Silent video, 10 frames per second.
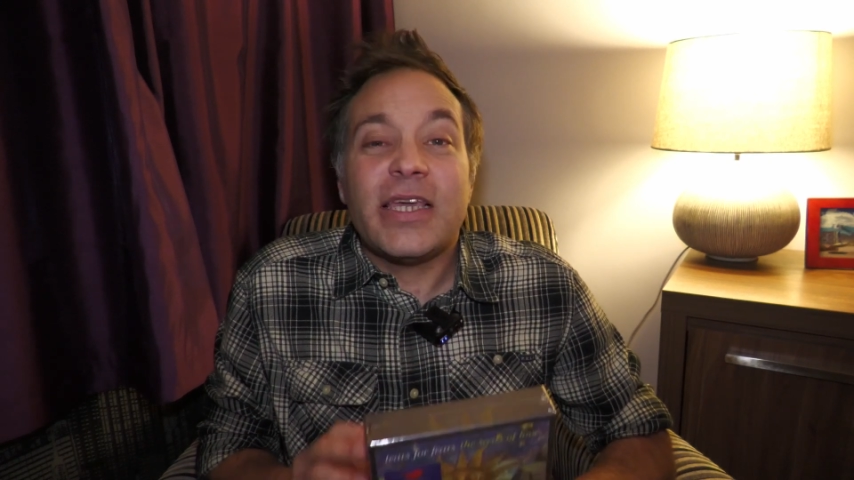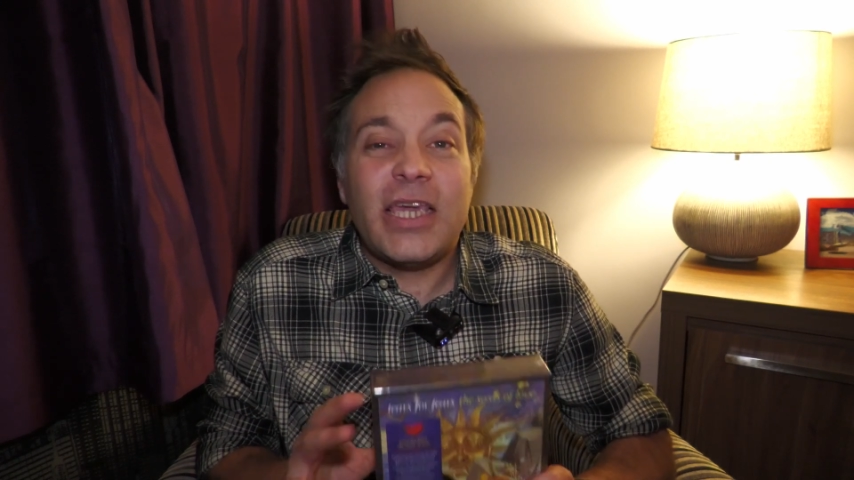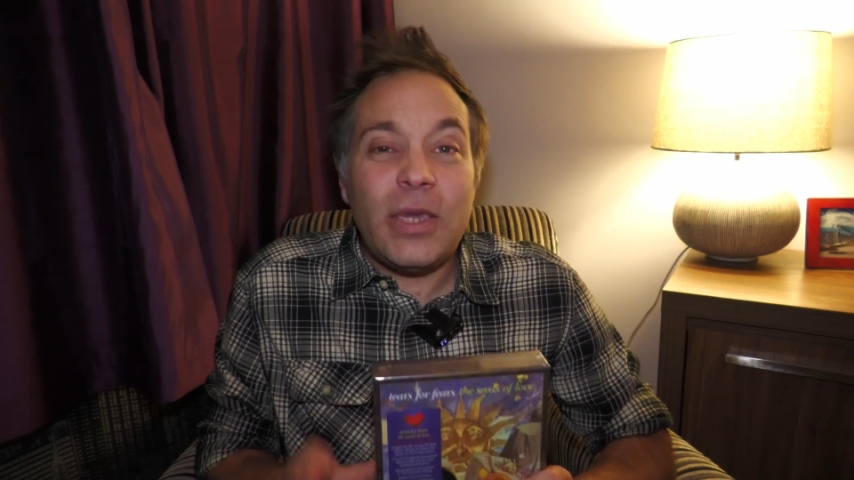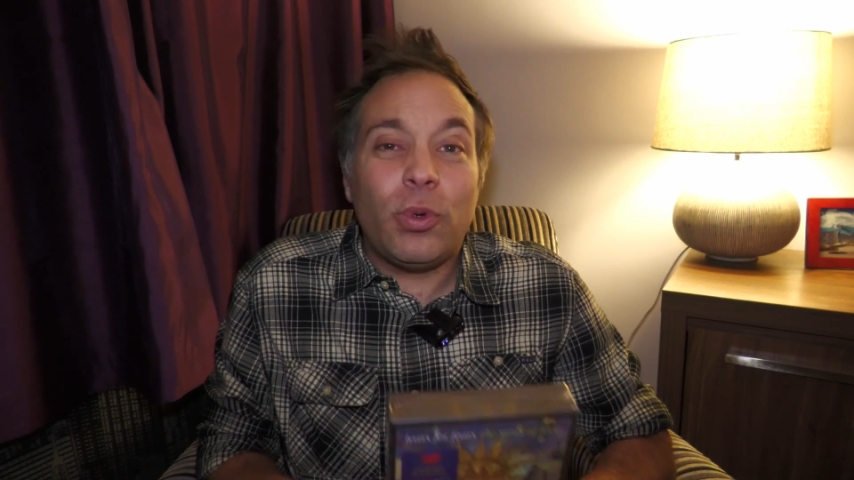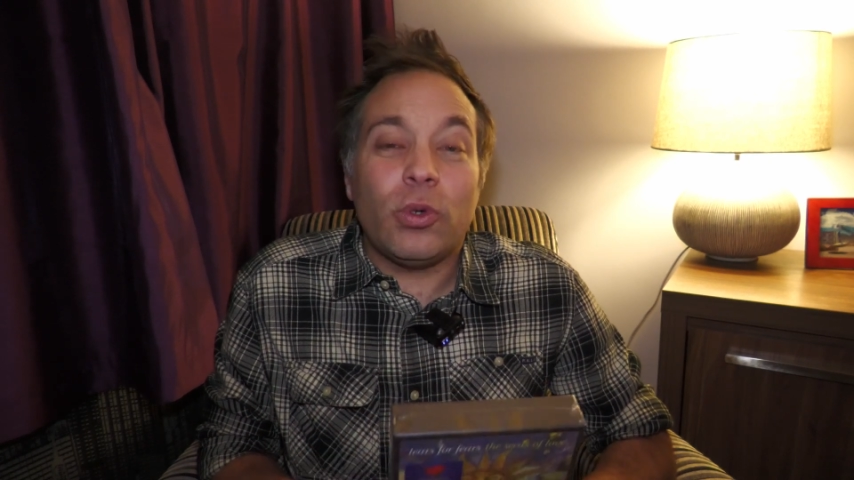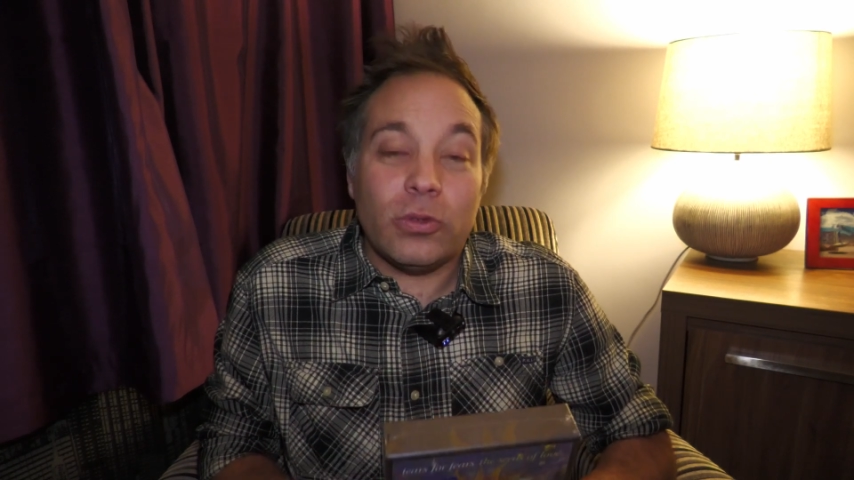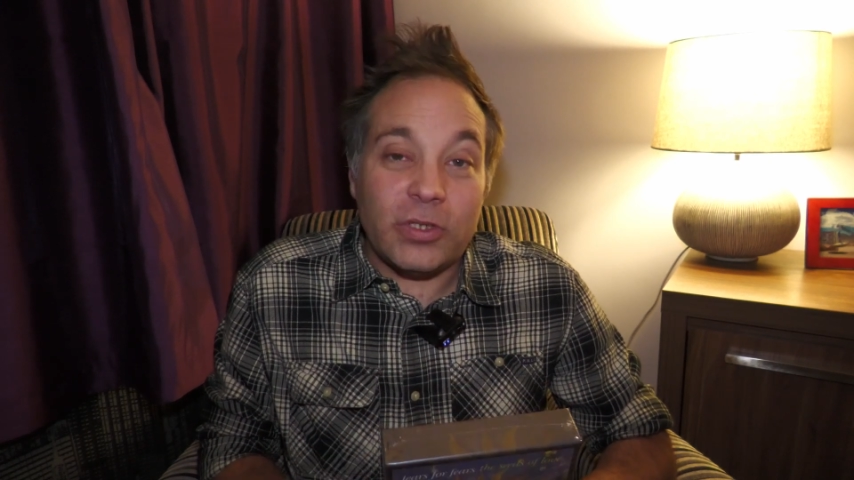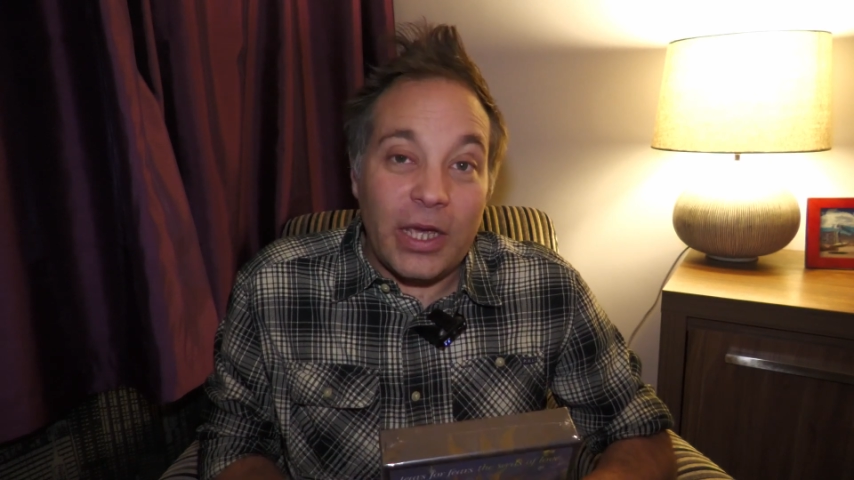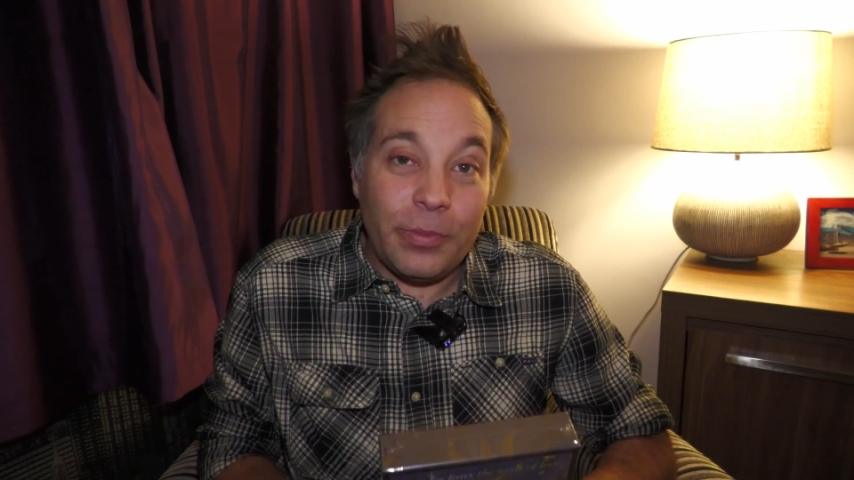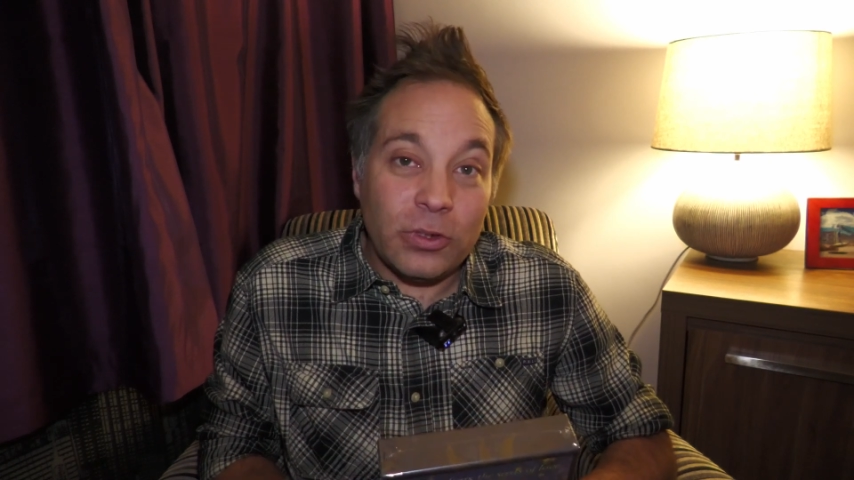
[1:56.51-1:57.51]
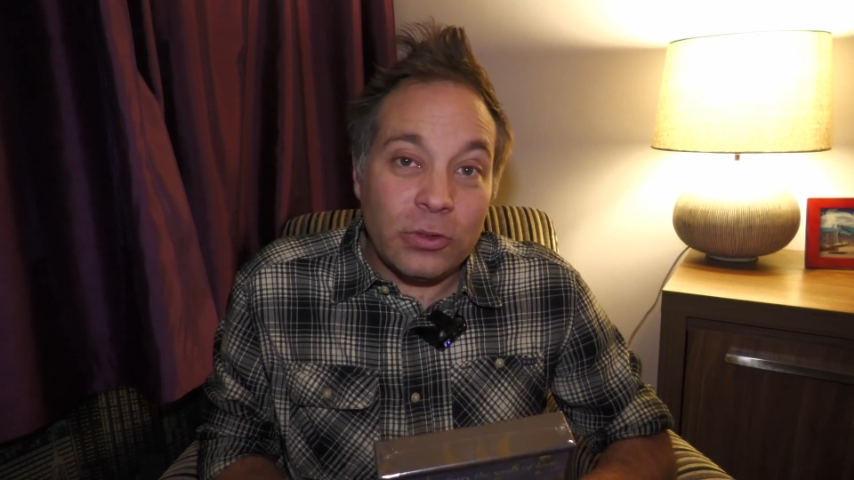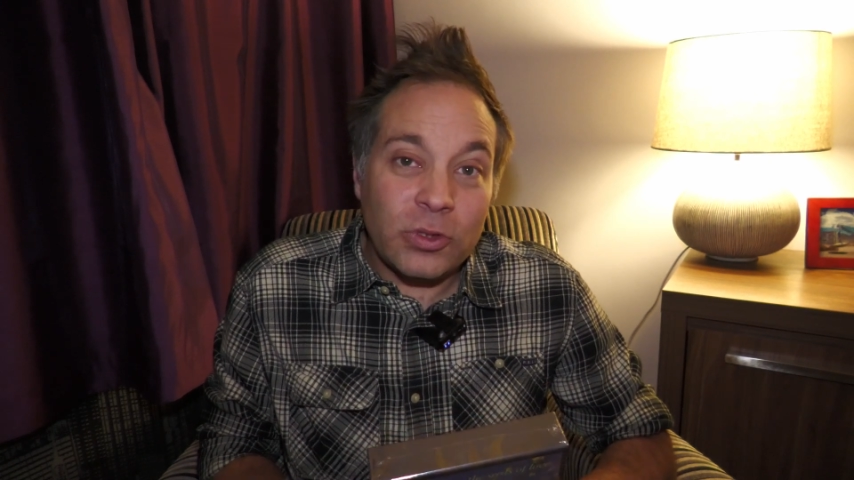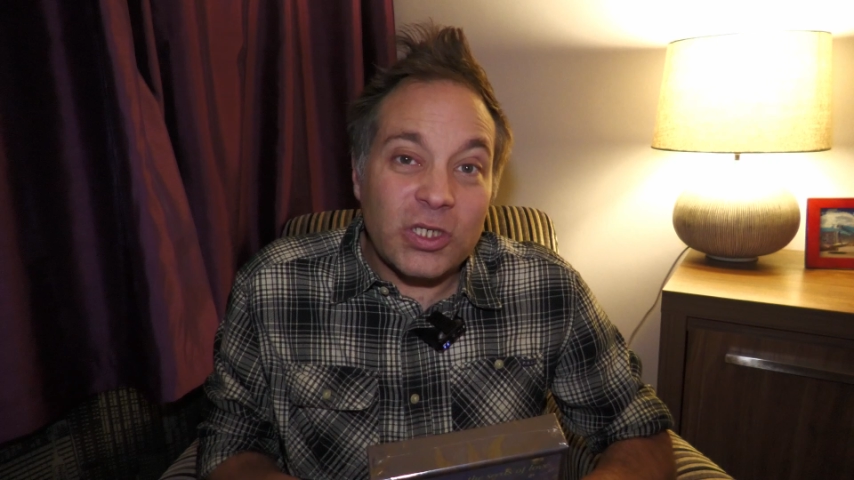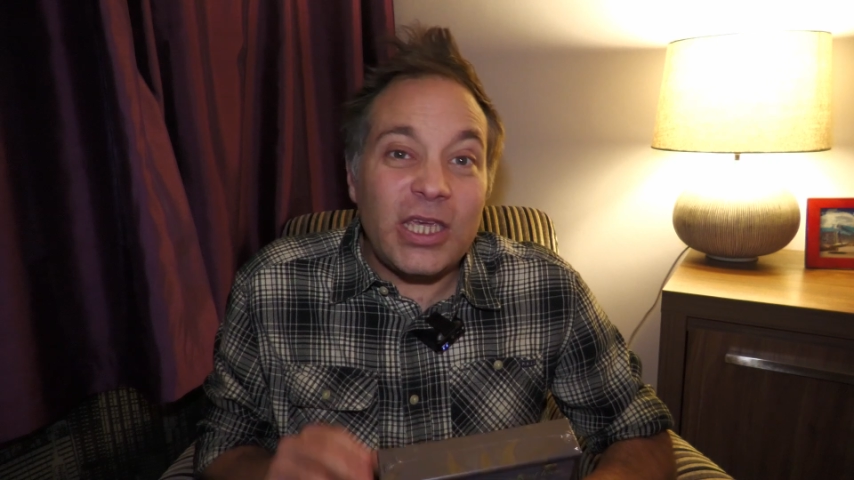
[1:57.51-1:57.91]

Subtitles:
keep all your demos,